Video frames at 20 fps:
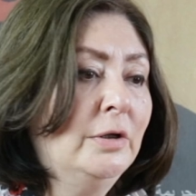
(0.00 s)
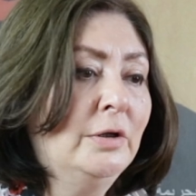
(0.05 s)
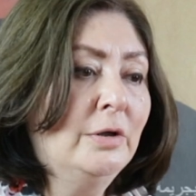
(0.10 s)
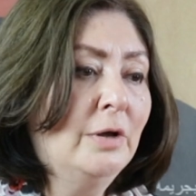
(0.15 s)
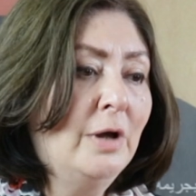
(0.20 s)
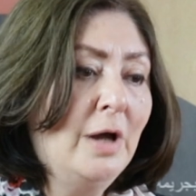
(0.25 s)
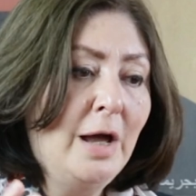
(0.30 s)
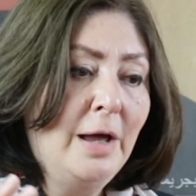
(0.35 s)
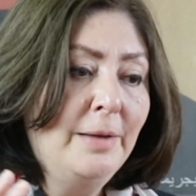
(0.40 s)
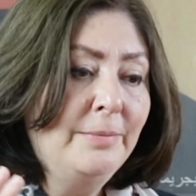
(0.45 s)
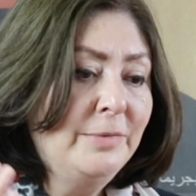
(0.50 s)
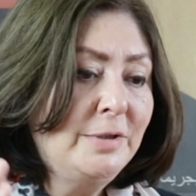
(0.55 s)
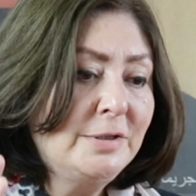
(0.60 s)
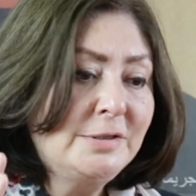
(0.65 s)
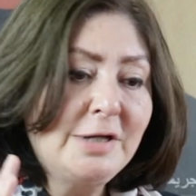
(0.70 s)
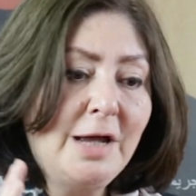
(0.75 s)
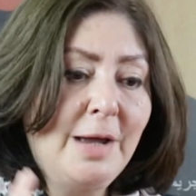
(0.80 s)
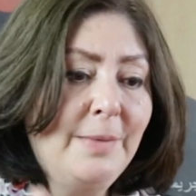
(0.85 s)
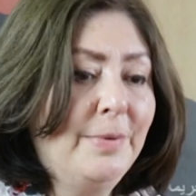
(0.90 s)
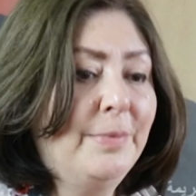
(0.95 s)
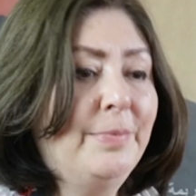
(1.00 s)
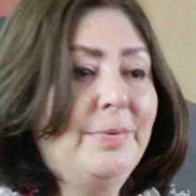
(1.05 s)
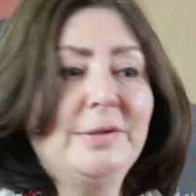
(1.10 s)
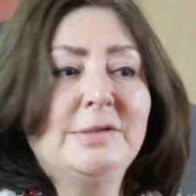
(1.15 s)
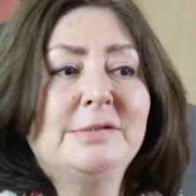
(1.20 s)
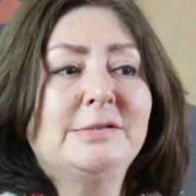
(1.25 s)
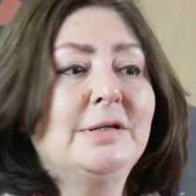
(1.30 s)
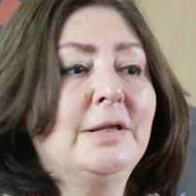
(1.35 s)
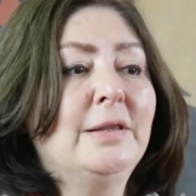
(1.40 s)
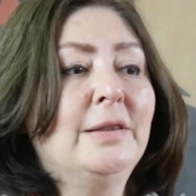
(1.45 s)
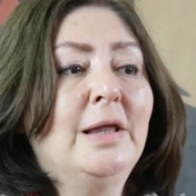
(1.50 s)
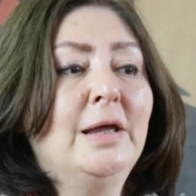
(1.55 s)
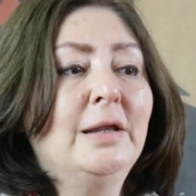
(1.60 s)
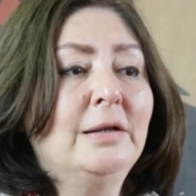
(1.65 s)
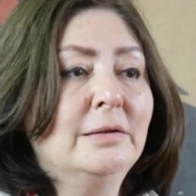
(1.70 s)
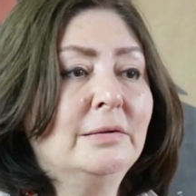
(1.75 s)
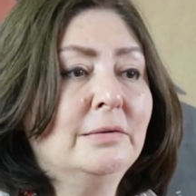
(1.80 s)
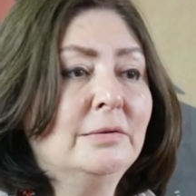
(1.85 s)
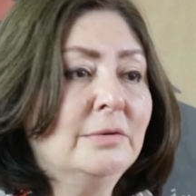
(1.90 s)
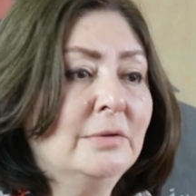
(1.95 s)
you know, I'm the type of person
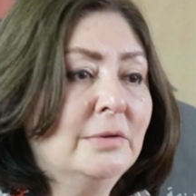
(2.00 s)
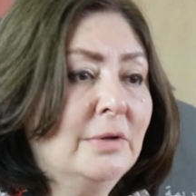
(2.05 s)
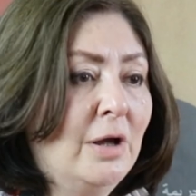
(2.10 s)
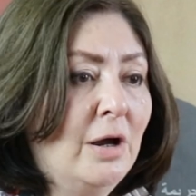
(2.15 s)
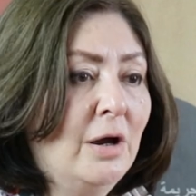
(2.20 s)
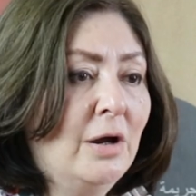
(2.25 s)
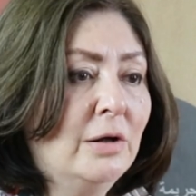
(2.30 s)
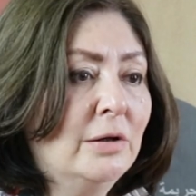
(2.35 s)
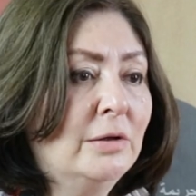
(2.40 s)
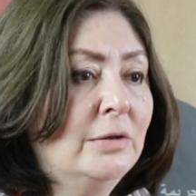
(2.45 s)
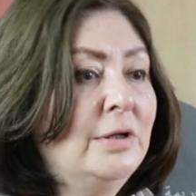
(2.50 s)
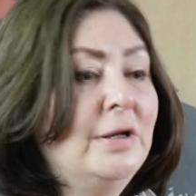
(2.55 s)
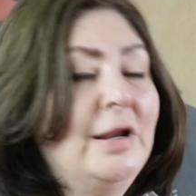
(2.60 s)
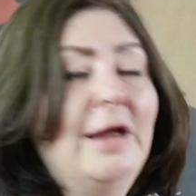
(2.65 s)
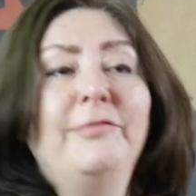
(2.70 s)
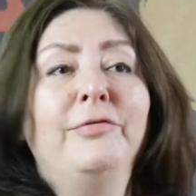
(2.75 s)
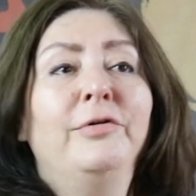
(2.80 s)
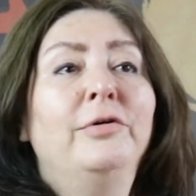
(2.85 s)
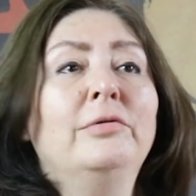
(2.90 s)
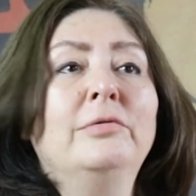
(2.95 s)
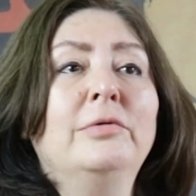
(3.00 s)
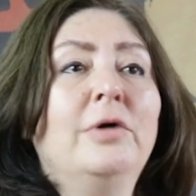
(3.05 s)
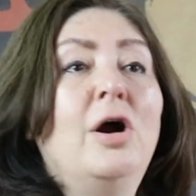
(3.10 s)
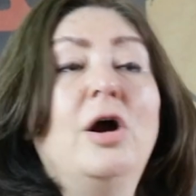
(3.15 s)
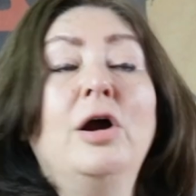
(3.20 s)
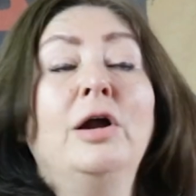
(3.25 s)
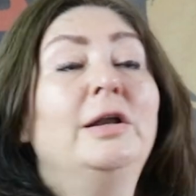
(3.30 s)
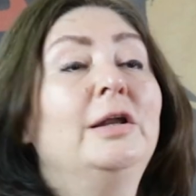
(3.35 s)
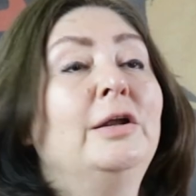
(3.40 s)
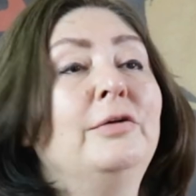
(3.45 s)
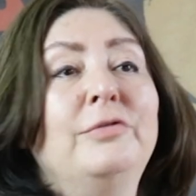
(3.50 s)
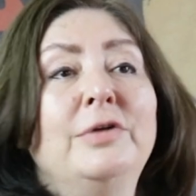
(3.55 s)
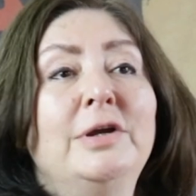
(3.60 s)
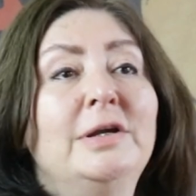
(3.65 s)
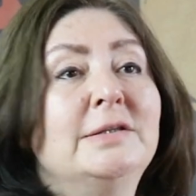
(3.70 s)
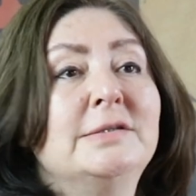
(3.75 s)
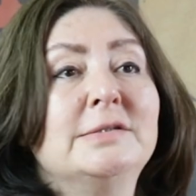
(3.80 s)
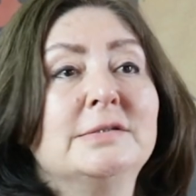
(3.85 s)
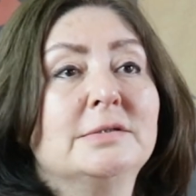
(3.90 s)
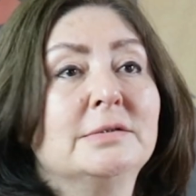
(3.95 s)
that uh, never hardly
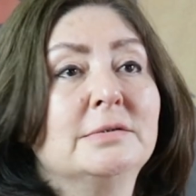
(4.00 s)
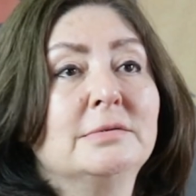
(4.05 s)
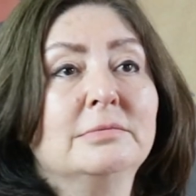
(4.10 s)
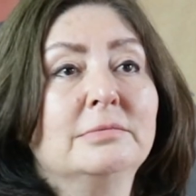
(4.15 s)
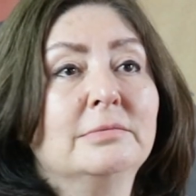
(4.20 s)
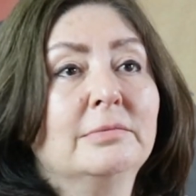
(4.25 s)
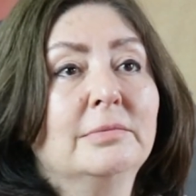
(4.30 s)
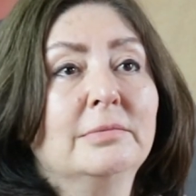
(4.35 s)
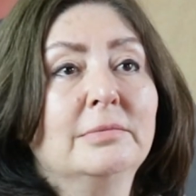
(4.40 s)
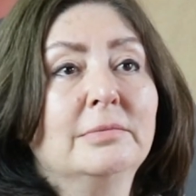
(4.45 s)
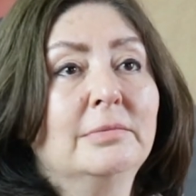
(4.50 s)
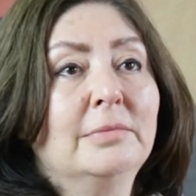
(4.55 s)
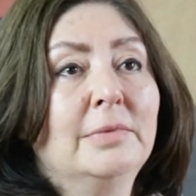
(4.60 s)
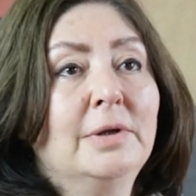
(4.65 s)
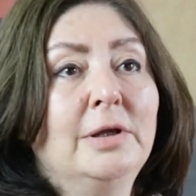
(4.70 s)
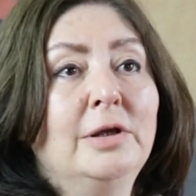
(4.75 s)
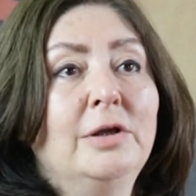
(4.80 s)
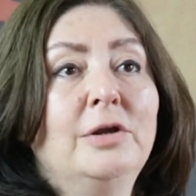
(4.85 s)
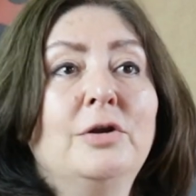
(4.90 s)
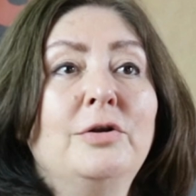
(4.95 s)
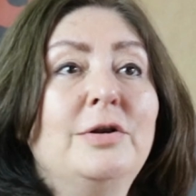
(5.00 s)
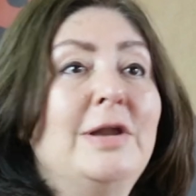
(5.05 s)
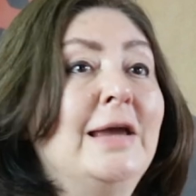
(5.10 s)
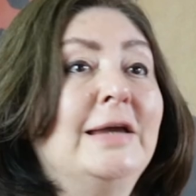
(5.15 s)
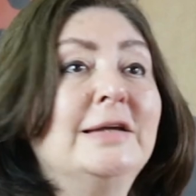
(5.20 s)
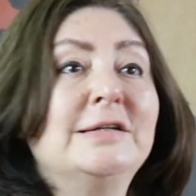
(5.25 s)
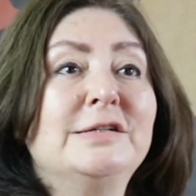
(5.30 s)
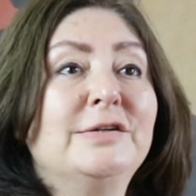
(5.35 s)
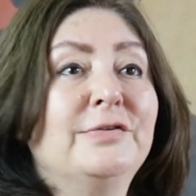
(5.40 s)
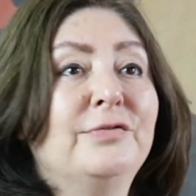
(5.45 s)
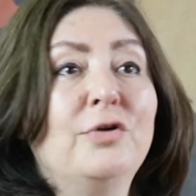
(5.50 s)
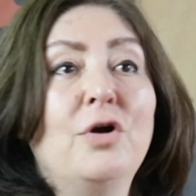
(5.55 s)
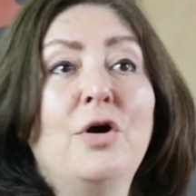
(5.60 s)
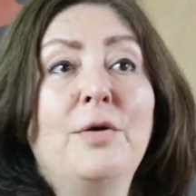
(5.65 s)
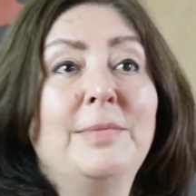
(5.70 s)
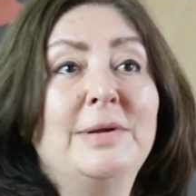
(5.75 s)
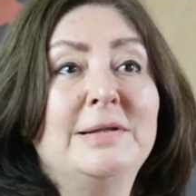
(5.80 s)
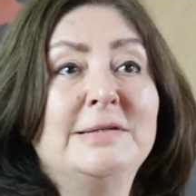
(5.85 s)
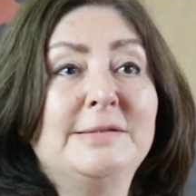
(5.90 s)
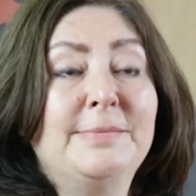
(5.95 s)
reads, uh, you know, negative
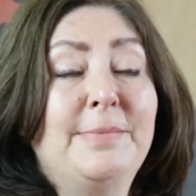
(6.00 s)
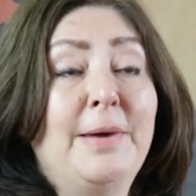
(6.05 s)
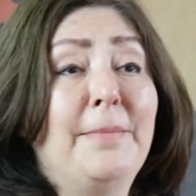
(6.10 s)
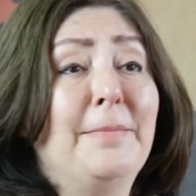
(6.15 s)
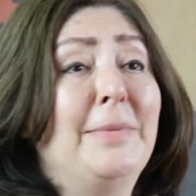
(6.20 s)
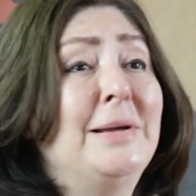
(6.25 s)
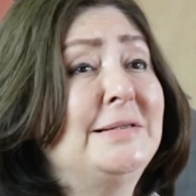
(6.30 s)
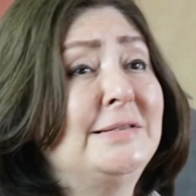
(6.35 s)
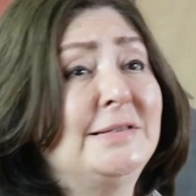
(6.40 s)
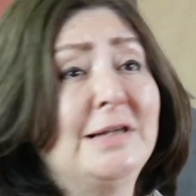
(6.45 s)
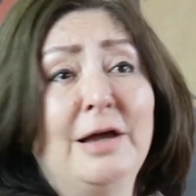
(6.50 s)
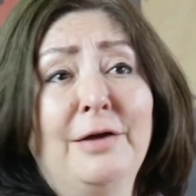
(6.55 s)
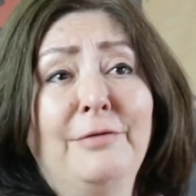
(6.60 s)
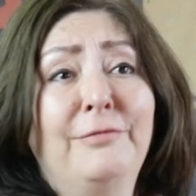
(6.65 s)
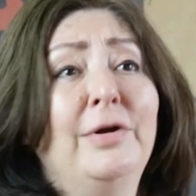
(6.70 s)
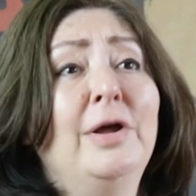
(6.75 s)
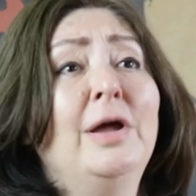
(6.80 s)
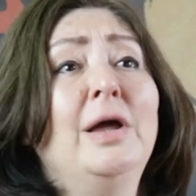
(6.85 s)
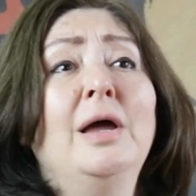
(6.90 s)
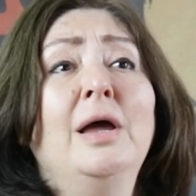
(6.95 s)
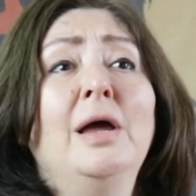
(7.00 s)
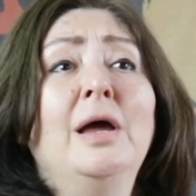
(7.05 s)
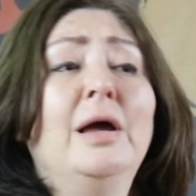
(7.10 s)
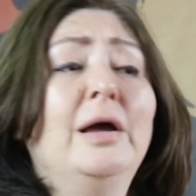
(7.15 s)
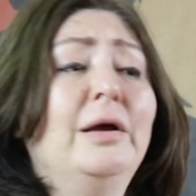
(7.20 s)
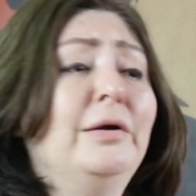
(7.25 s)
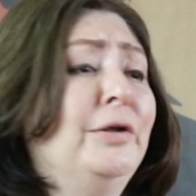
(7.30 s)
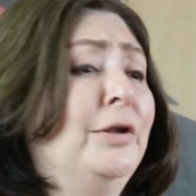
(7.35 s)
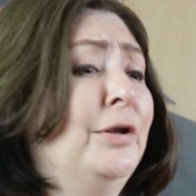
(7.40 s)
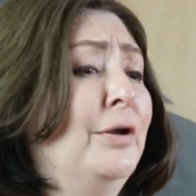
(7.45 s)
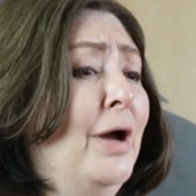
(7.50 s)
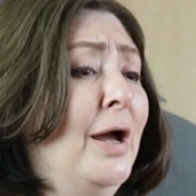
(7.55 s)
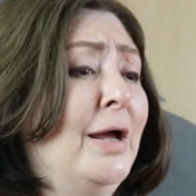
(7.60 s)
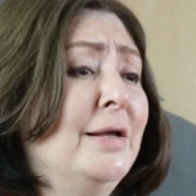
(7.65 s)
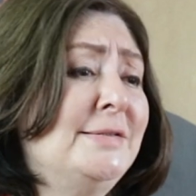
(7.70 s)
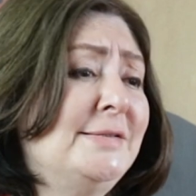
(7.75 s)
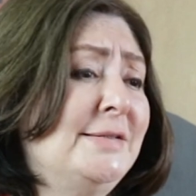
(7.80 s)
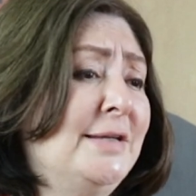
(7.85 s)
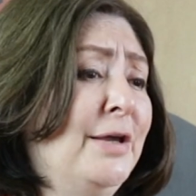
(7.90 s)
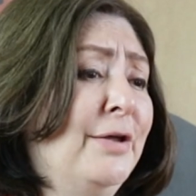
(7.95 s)
comments about myself you know,
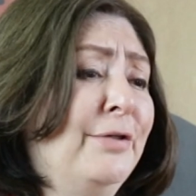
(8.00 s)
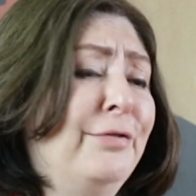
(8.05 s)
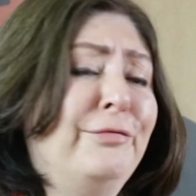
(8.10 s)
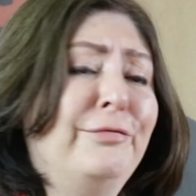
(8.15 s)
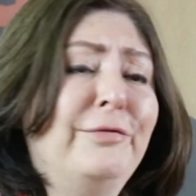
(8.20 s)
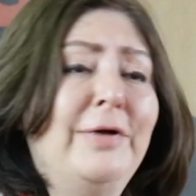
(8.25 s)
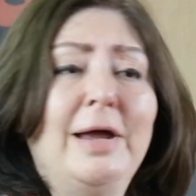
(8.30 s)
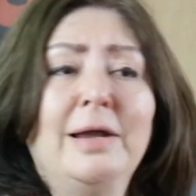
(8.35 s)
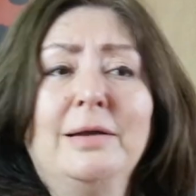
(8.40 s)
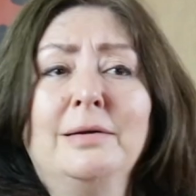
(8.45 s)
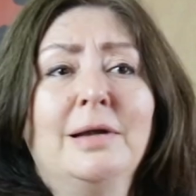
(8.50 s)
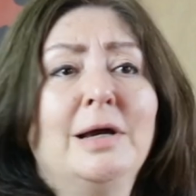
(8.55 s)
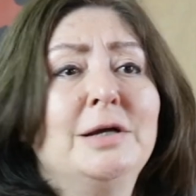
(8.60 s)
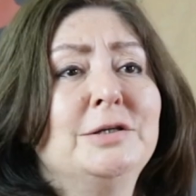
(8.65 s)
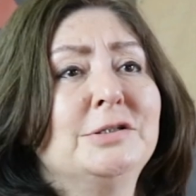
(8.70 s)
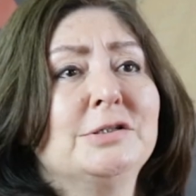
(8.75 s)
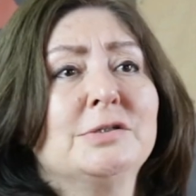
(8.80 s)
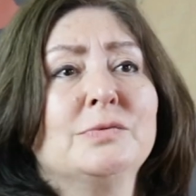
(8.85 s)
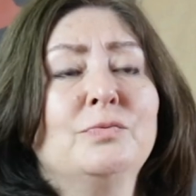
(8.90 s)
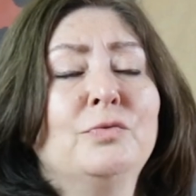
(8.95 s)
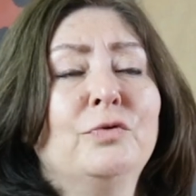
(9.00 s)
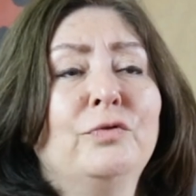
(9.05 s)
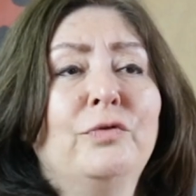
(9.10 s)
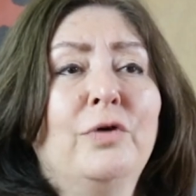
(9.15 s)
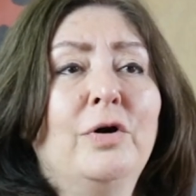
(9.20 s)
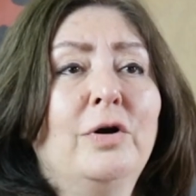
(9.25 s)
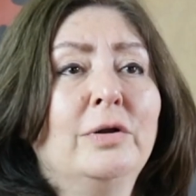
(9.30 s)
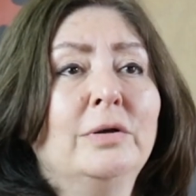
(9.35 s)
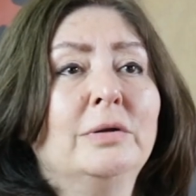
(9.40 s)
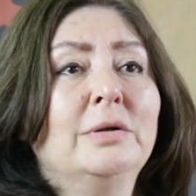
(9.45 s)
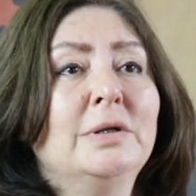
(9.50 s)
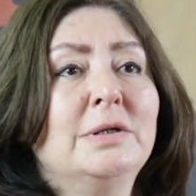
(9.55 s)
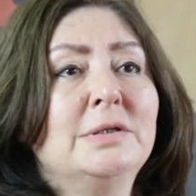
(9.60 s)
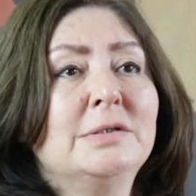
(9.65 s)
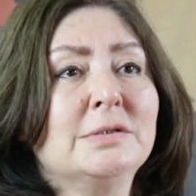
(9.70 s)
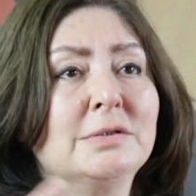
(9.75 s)
I see a threat, I just move on.